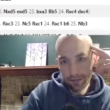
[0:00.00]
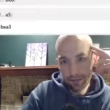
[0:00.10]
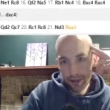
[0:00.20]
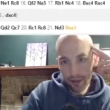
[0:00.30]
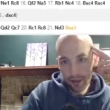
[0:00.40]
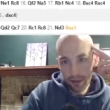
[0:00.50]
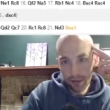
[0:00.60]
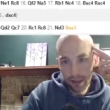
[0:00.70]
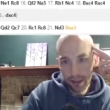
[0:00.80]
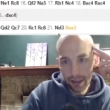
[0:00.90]
so
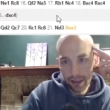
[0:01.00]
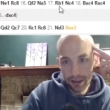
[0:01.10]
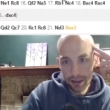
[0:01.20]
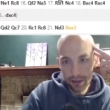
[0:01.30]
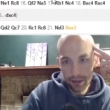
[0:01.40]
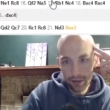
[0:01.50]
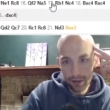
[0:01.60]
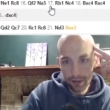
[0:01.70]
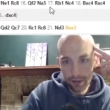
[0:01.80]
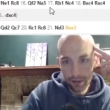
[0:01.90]
I kind of just steered away from